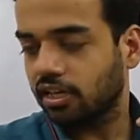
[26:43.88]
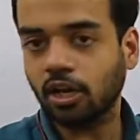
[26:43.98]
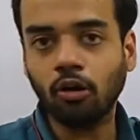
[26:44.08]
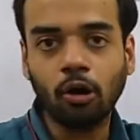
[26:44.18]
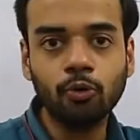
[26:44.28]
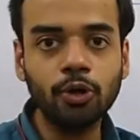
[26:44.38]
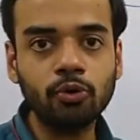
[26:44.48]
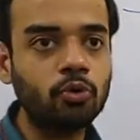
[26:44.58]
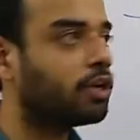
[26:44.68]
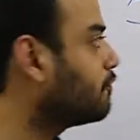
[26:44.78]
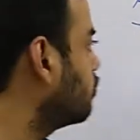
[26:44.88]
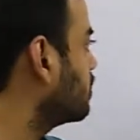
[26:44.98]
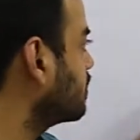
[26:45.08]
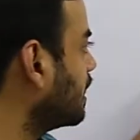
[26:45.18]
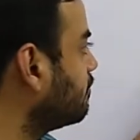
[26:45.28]
Now how do you know if you
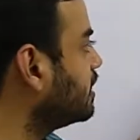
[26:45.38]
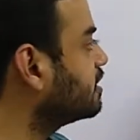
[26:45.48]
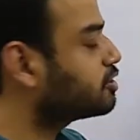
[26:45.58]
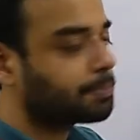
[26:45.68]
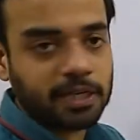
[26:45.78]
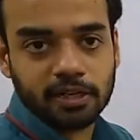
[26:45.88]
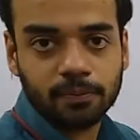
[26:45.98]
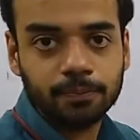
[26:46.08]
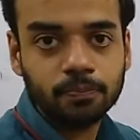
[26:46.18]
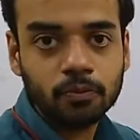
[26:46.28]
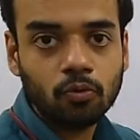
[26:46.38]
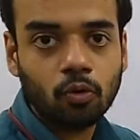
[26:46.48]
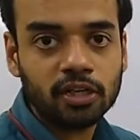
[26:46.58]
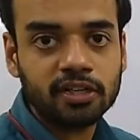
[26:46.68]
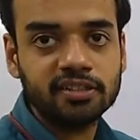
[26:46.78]
are having this pain?
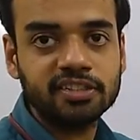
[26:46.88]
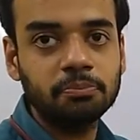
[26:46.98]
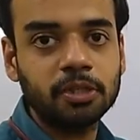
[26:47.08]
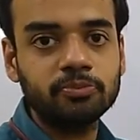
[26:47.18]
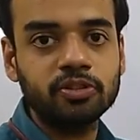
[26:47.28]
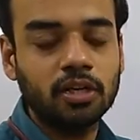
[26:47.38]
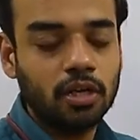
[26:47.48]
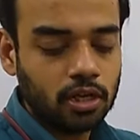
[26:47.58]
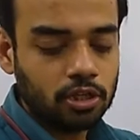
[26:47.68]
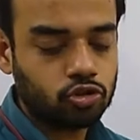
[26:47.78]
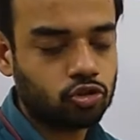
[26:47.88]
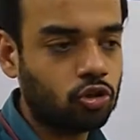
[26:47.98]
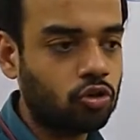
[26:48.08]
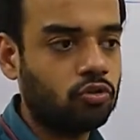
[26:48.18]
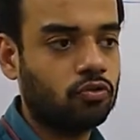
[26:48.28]
What are the symptoms?
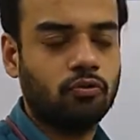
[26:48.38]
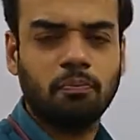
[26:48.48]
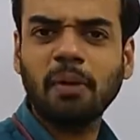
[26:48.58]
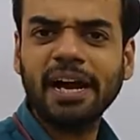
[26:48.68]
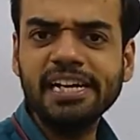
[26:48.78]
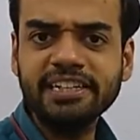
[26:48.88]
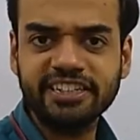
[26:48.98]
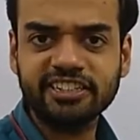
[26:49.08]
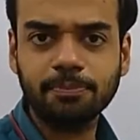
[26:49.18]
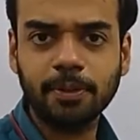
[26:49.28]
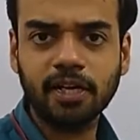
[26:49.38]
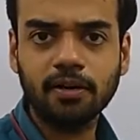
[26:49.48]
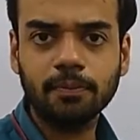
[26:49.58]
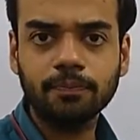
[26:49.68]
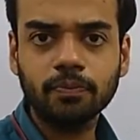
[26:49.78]
So mild chest pain,
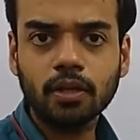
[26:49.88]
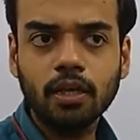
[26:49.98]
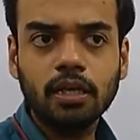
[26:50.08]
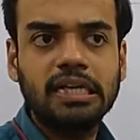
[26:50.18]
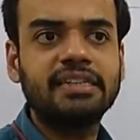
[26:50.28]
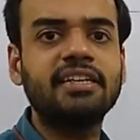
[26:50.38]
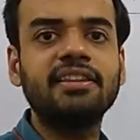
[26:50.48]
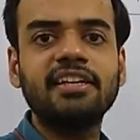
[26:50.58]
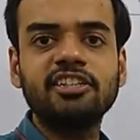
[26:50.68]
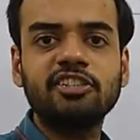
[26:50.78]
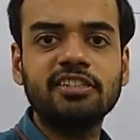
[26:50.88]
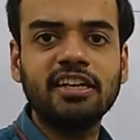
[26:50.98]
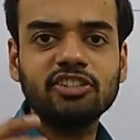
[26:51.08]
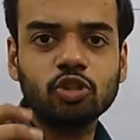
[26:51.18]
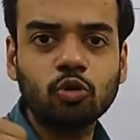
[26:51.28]
then there
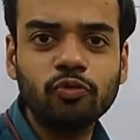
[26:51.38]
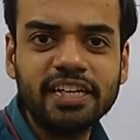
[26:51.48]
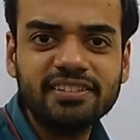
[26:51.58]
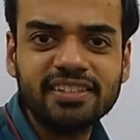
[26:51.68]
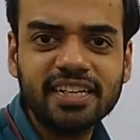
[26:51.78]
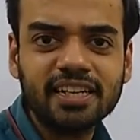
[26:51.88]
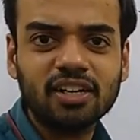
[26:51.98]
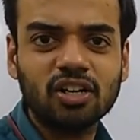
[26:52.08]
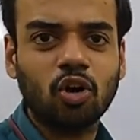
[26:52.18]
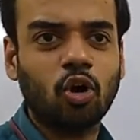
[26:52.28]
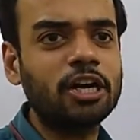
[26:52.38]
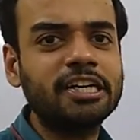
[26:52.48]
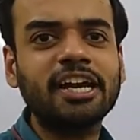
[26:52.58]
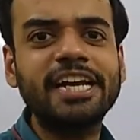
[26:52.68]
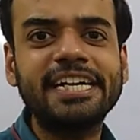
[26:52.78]
is squeezing
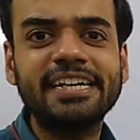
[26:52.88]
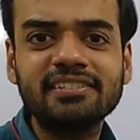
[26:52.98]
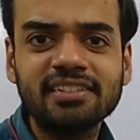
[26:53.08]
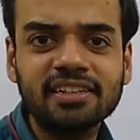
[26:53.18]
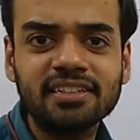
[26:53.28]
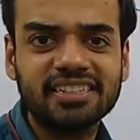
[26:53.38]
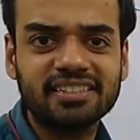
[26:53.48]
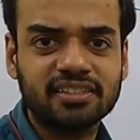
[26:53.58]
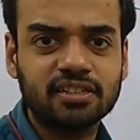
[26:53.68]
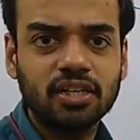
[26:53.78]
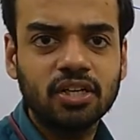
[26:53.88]
or tightness in the chest.